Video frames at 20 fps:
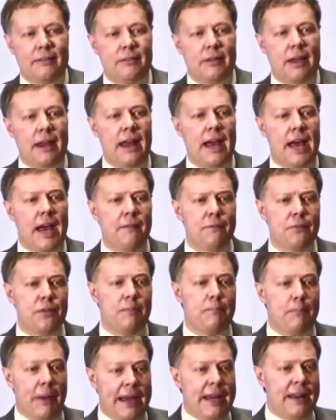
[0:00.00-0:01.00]
They have
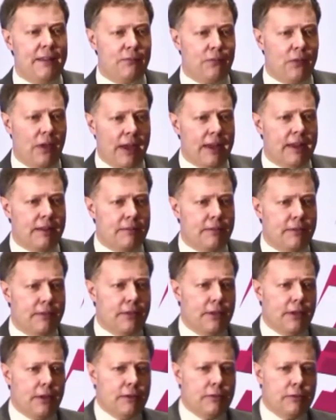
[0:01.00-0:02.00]
the benefit
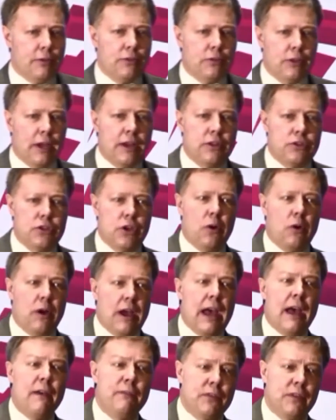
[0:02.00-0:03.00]
that they don't
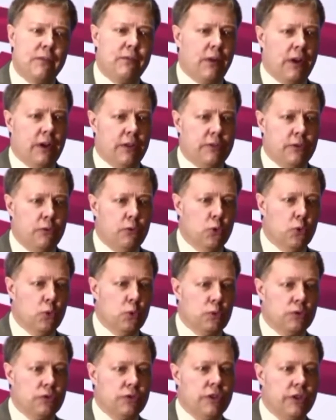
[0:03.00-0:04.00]
have to follow the
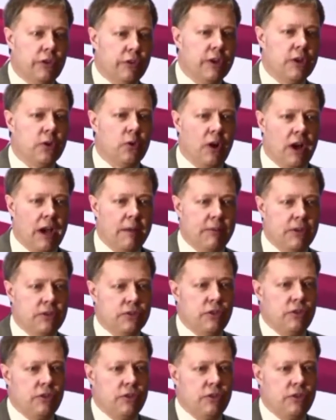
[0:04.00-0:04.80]
rules and the requirements